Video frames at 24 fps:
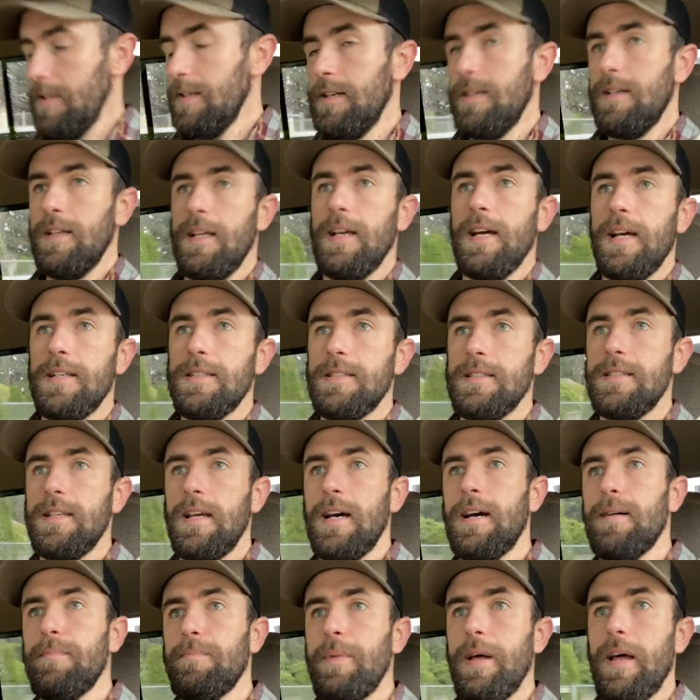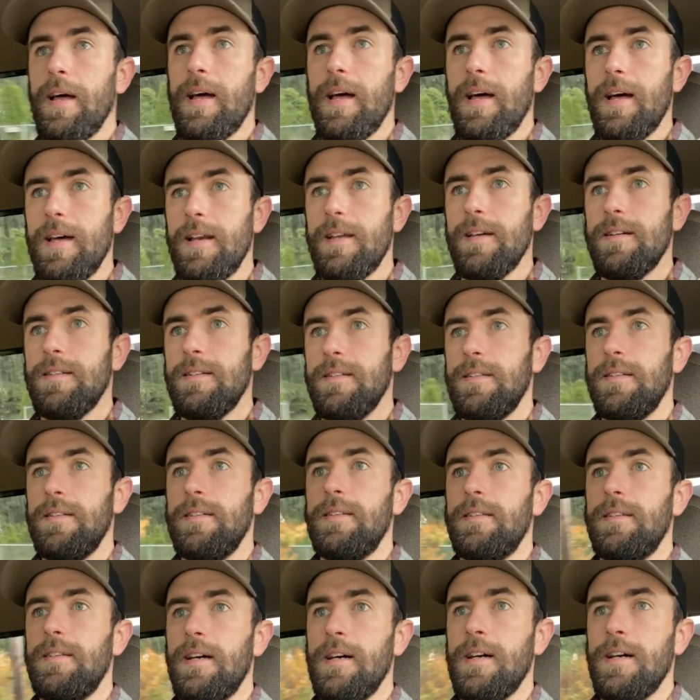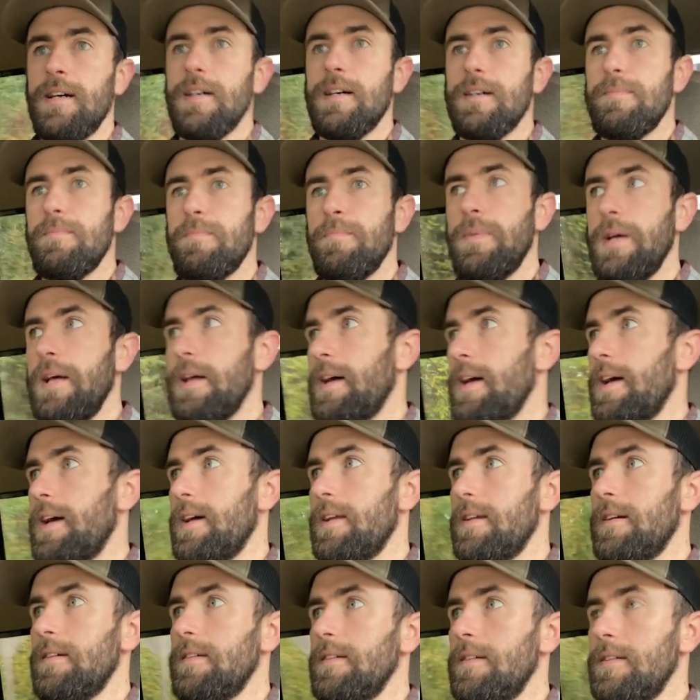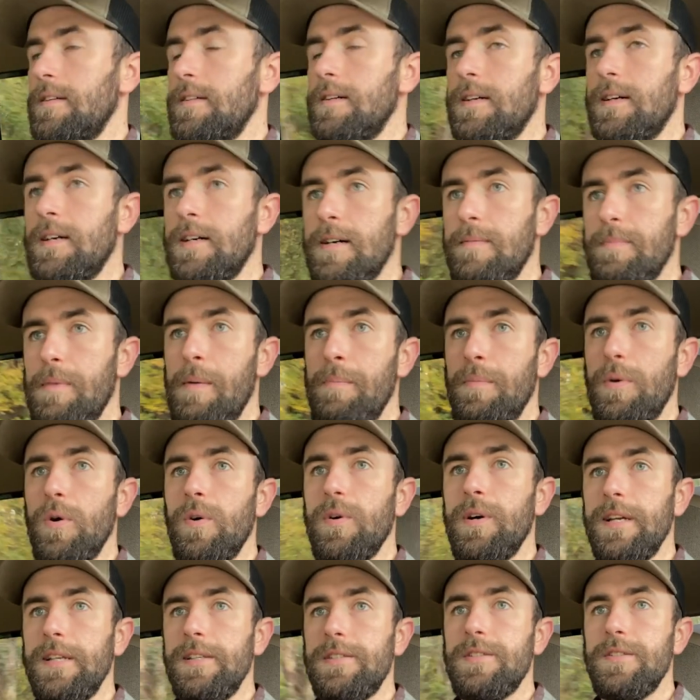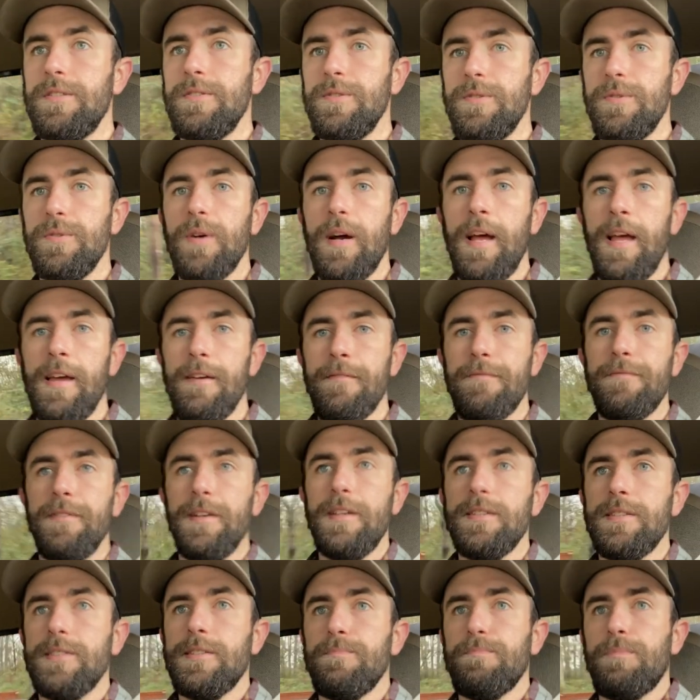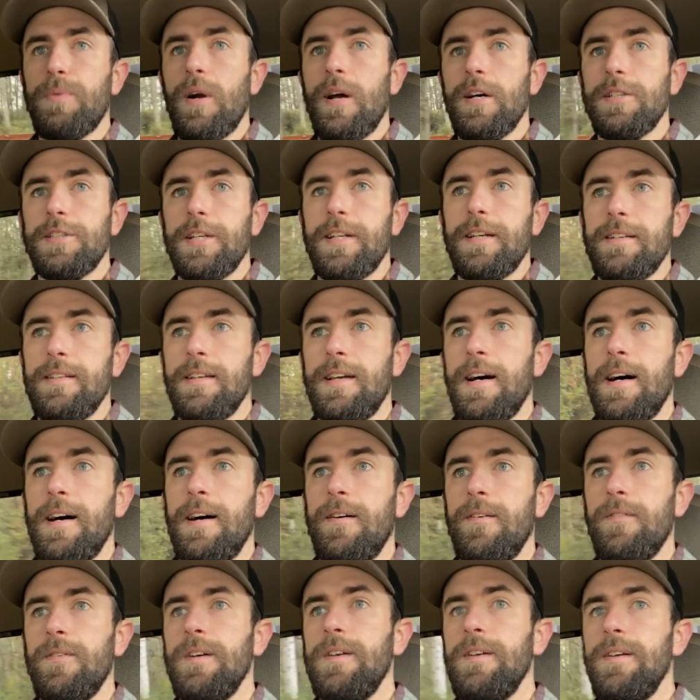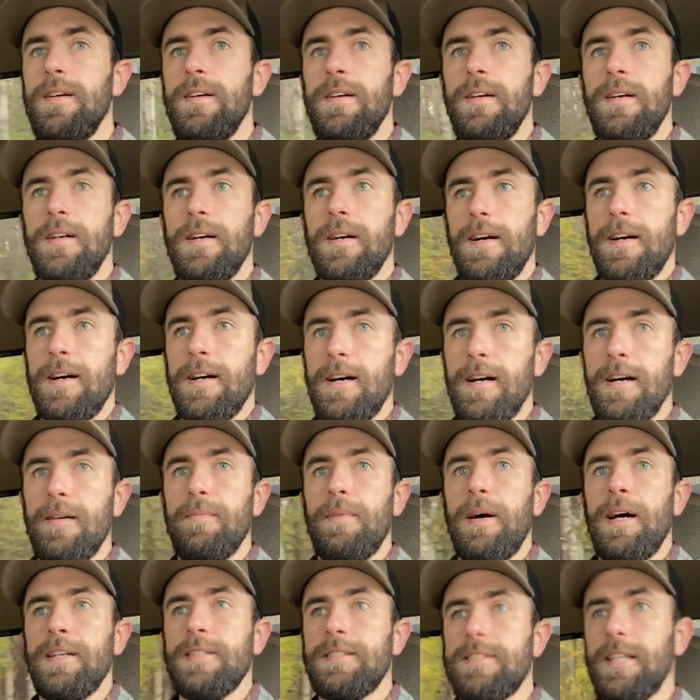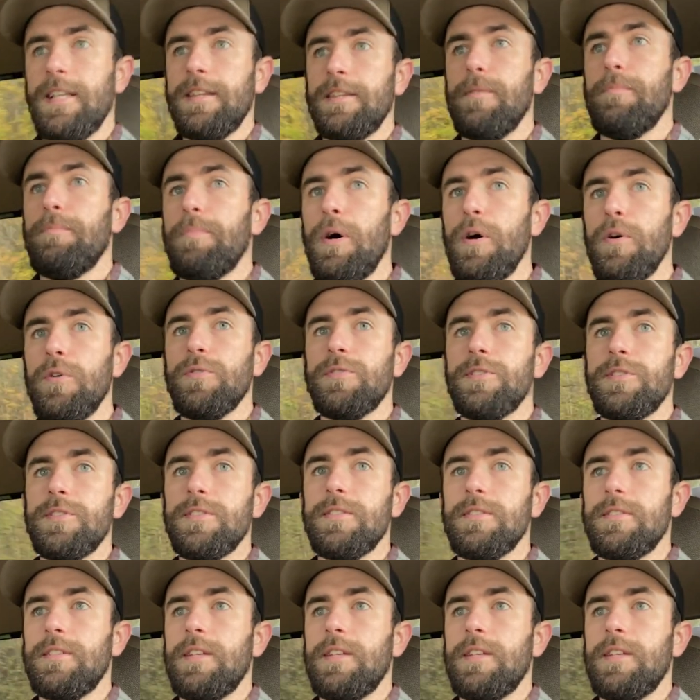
that's not bad. Not bad. Um, I'm going to a fence project now. Um, I set the posts